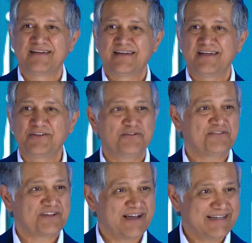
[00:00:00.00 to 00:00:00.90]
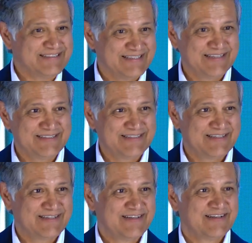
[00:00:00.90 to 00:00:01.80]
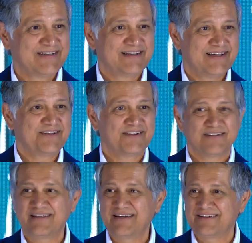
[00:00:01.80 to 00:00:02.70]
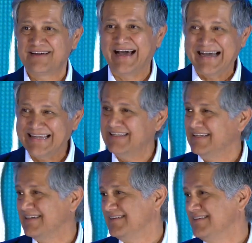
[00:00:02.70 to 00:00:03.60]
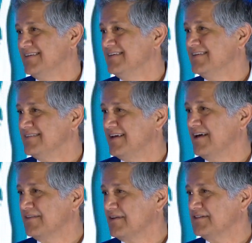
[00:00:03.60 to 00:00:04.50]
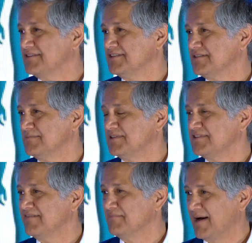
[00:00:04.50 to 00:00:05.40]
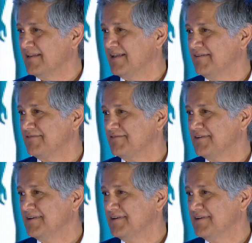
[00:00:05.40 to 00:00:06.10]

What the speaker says: And UCI did. A year later, I needed the healthcare system to save my life.